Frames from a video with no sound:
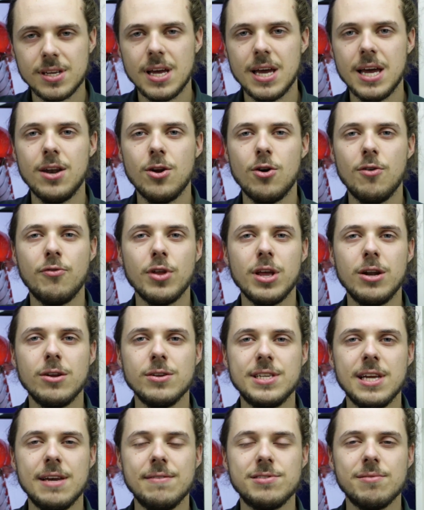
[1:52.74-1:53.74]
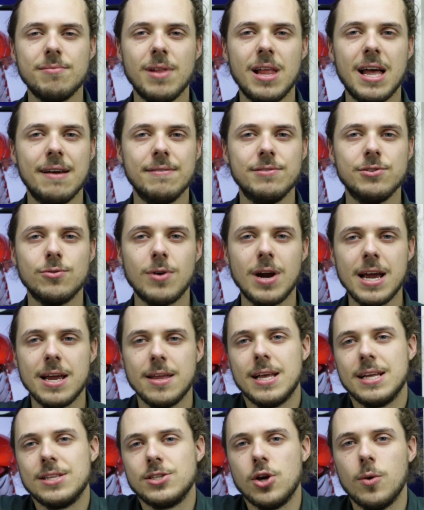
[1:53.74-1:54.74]
And hopefully it'll save some lives,
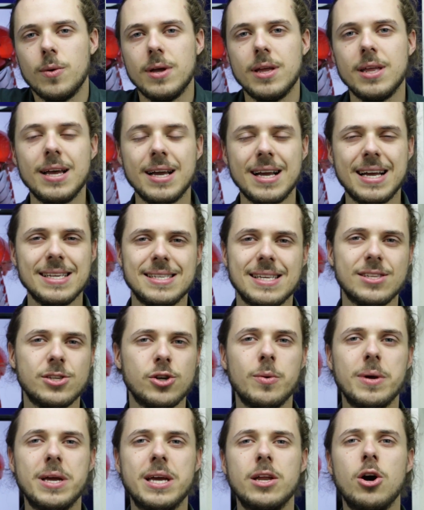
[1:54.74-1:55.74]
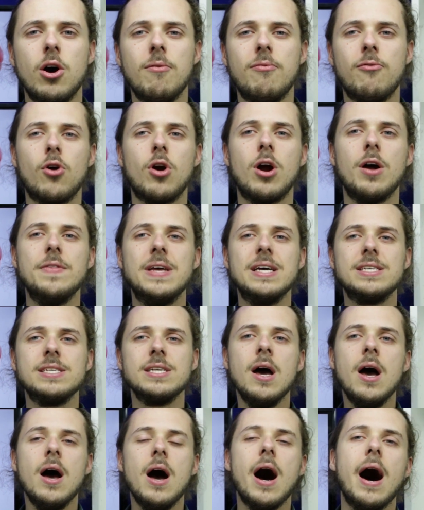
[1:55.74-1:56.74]
right? I guess that's all we can hope for on
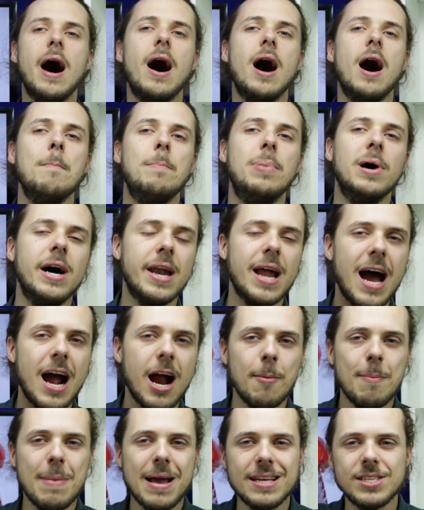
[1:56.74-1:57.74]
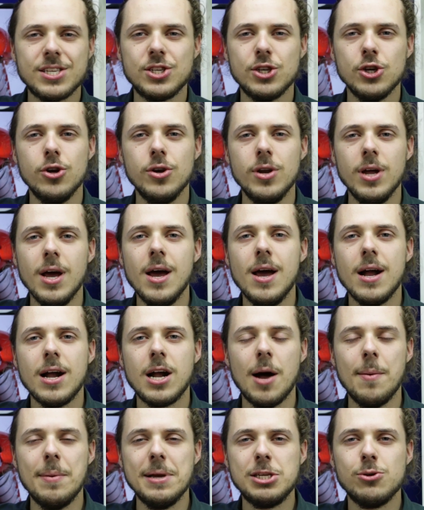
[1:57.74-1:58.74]
this. But Iron Man suit
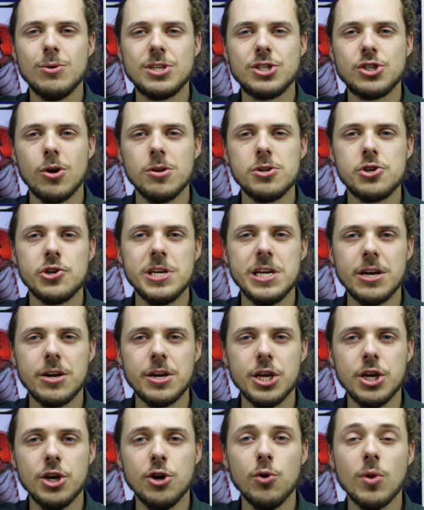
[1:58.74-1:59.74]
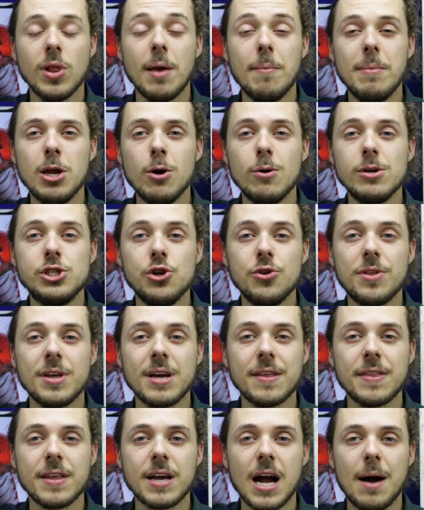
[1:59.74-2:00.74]
coming to a soldier near you. Let me know what you
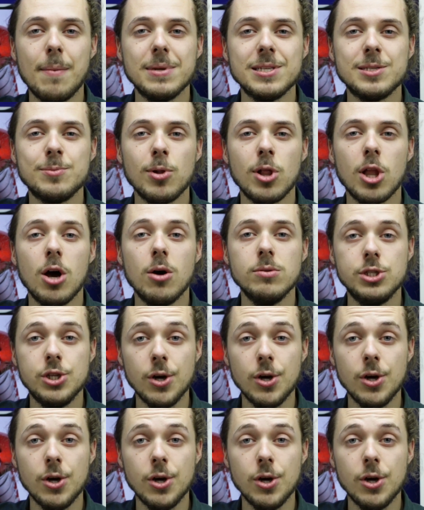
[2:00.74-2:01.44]
think in the comments below.